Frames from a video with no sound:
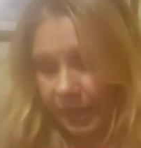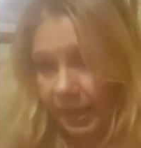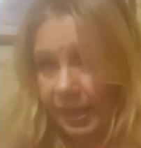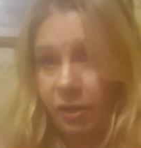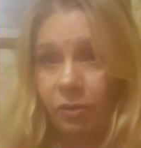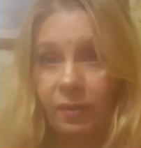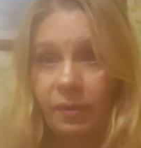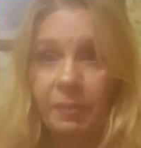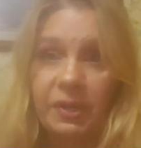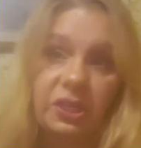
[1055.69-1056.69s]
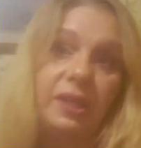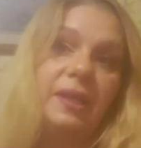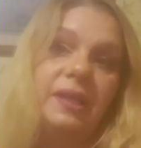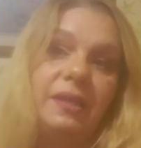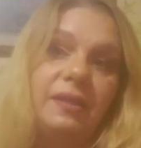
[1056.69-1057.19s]
how much I
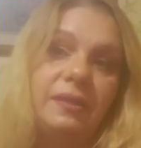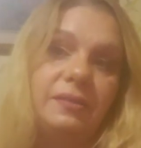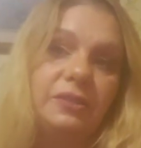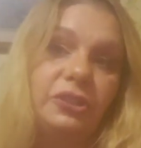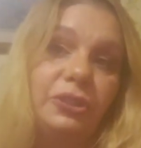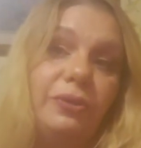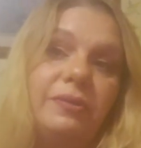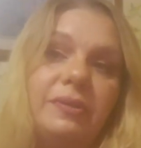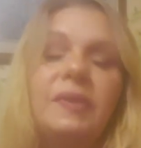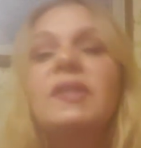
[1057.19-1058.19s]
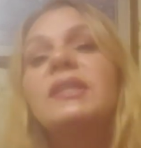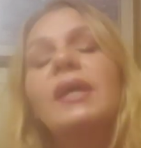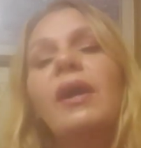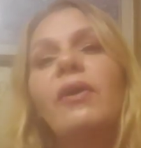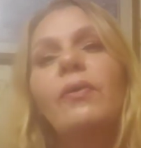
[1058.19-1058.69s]
like it soon.
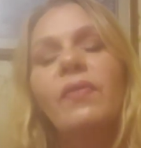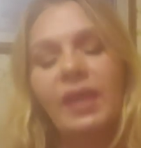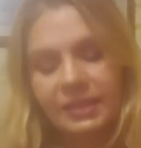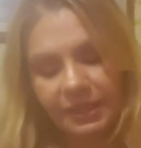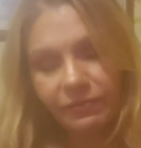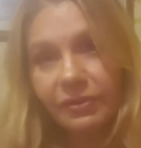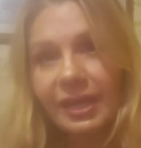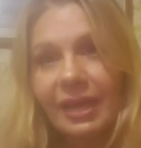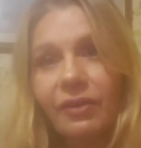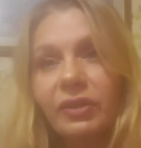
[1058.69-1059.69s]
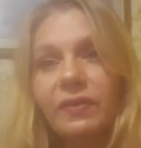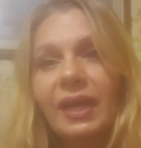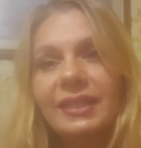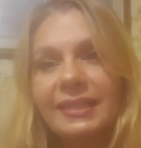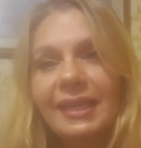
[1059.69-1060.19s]
So, that's it for now. You
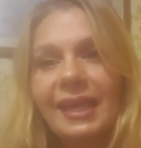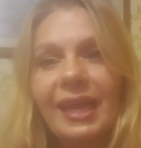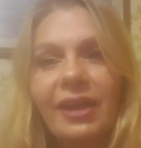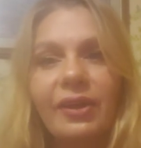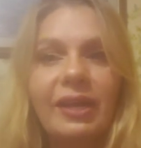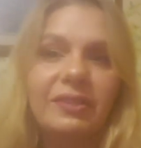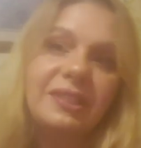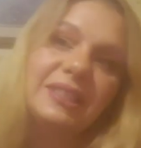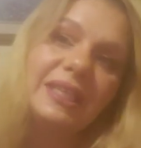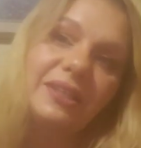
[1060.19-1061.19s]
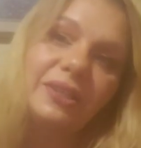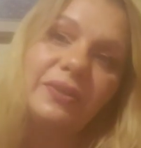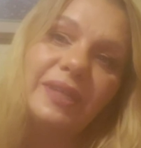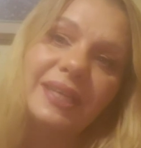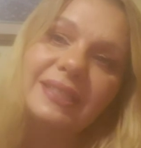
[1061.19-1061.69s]
guys take care, and I'll see
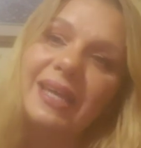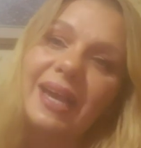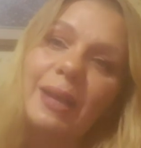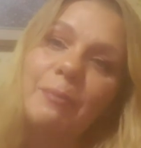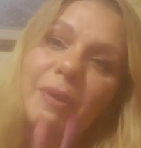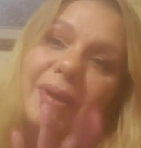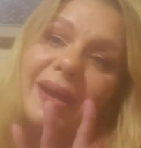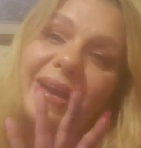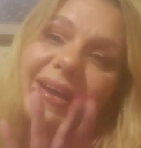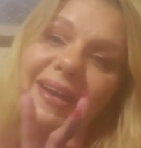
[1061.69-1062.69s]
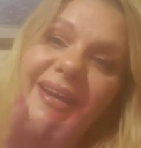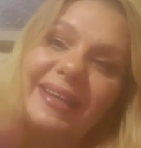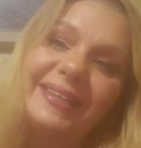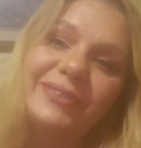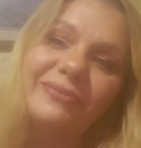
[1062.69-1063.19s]
you next time.
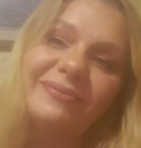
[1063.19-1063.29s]
Bye-bye.